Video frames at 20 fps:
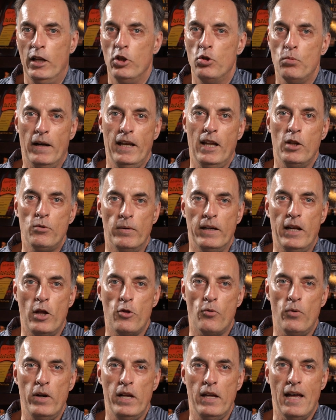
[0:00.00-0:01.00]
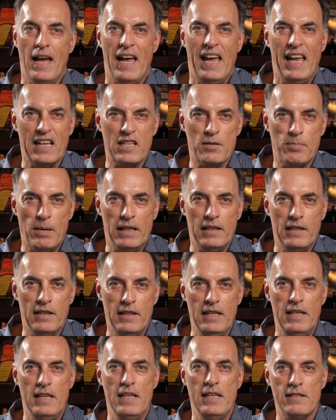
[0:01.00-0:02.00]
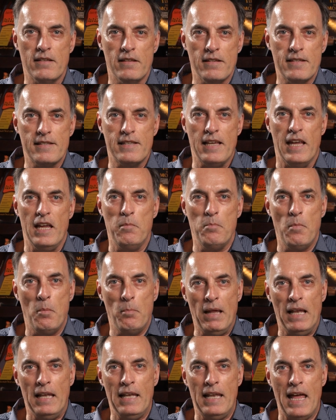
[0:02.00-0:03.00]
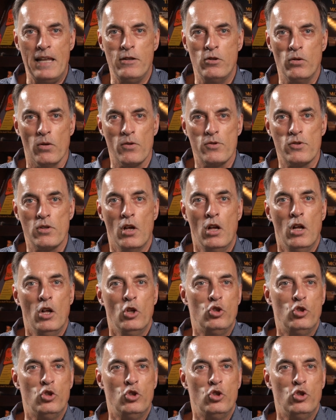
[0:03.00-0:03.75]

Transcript: And in 2023, I expect these same millennials